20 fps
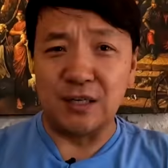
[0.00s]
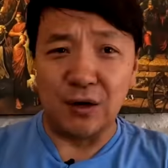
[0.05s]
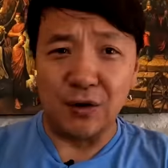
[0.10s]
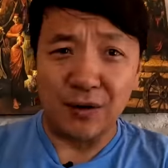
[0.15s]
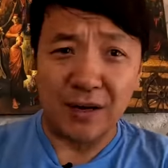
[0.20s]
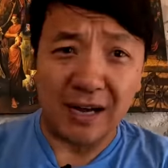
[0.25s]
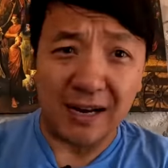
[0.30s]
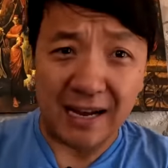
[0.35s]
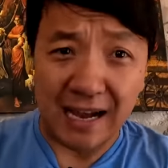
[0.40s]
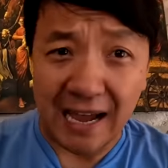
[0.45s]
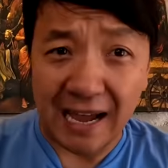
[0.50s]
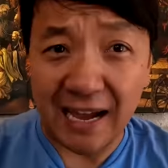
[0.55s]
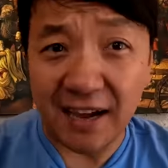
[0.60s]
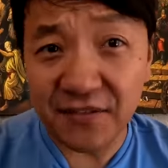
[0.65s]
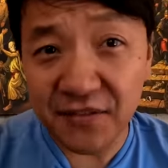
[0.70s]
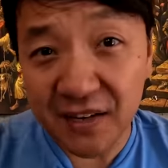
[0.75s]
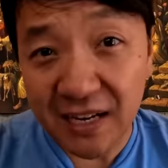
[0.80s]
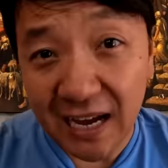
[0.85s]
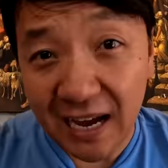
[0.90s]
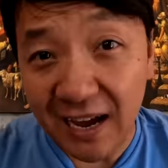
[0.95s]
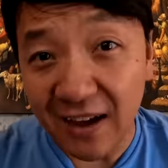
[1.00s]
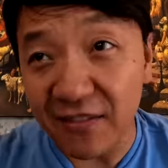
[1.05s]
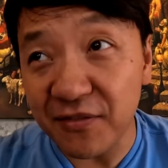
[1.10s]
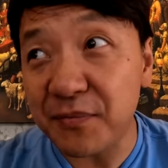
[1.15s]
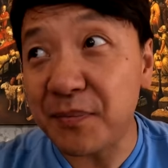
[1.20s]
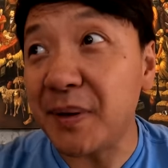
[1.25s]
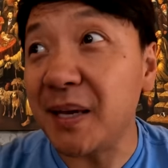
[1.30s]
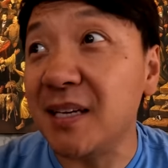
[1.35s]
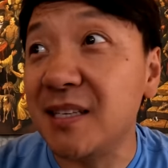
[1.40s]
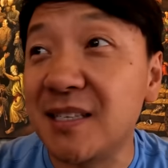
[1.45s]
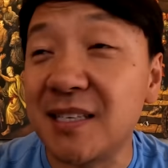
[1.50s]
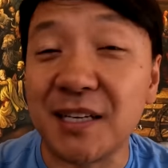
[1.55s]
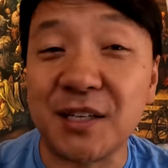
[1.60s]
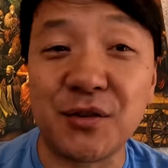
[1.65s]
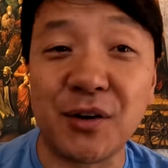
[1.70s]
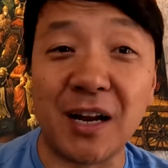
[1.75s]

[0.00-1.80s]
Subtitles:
So got a half and half pizza.